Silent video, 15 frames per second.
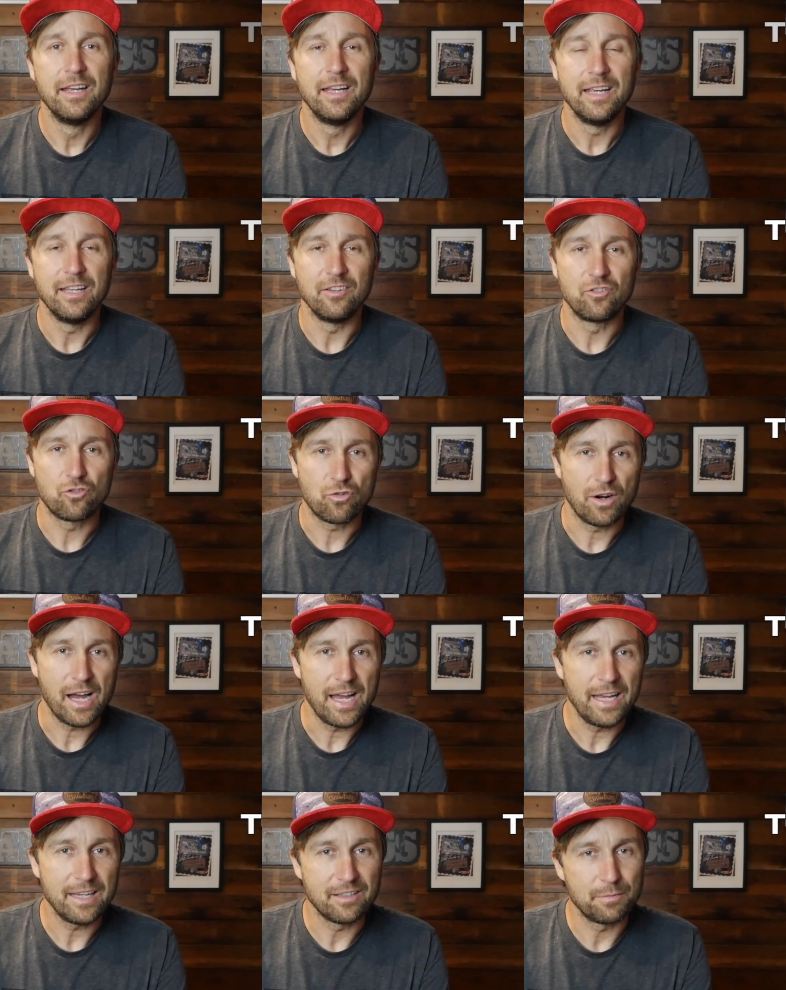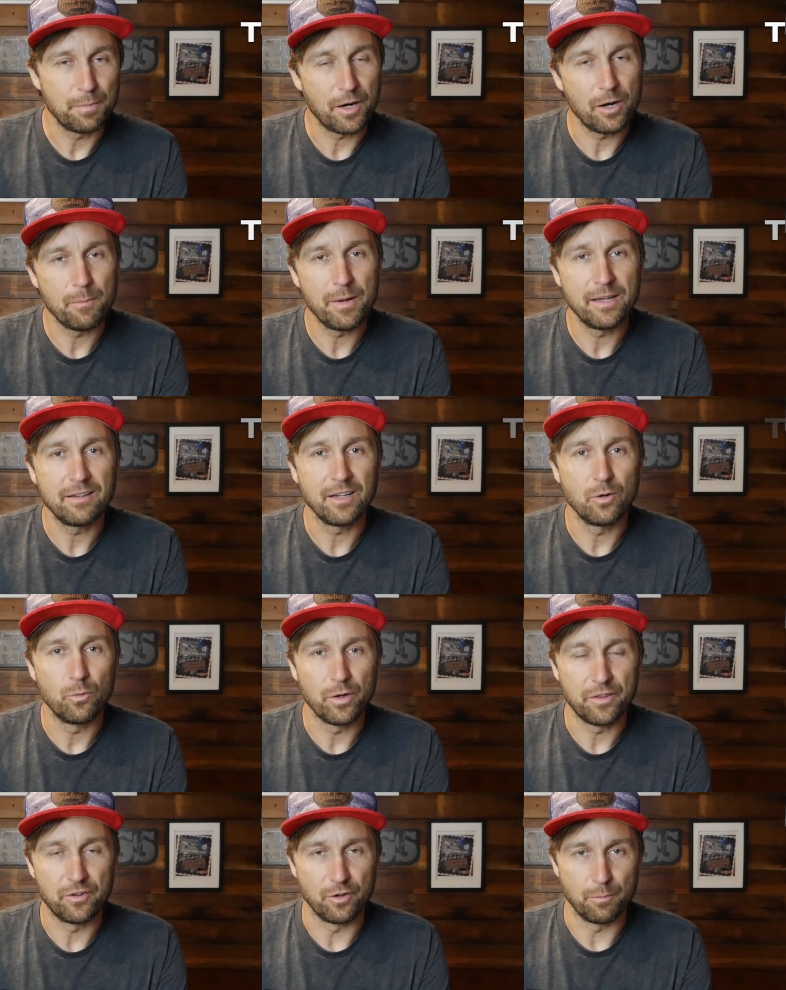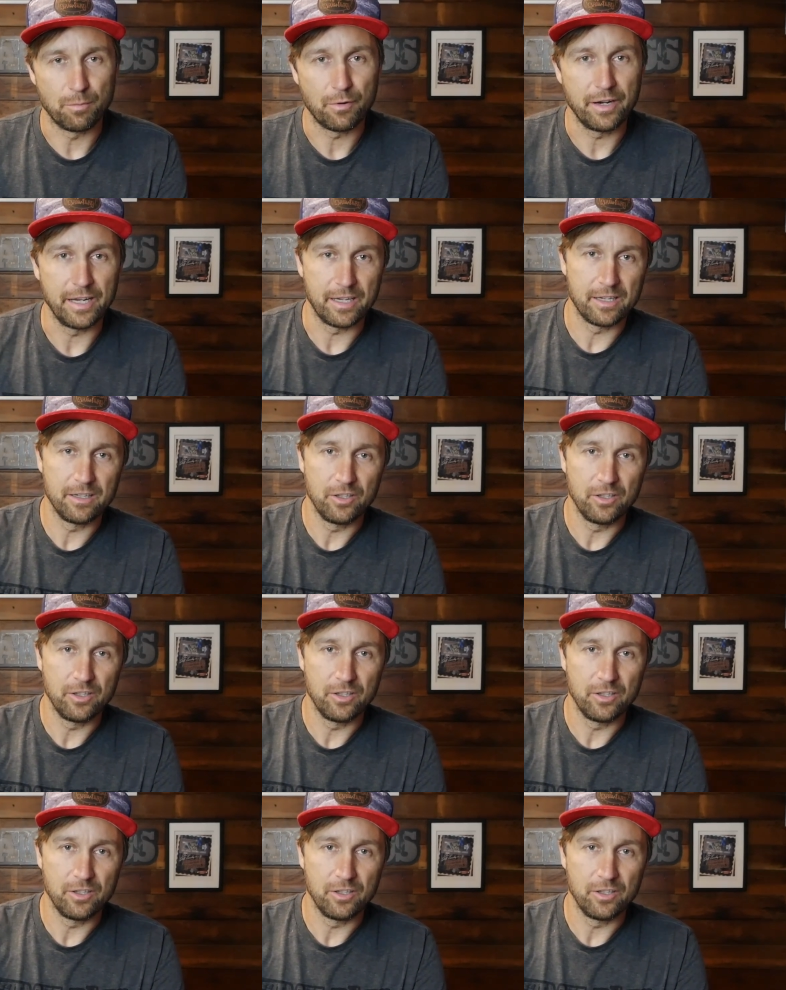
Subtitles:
is try experimenting with your brake.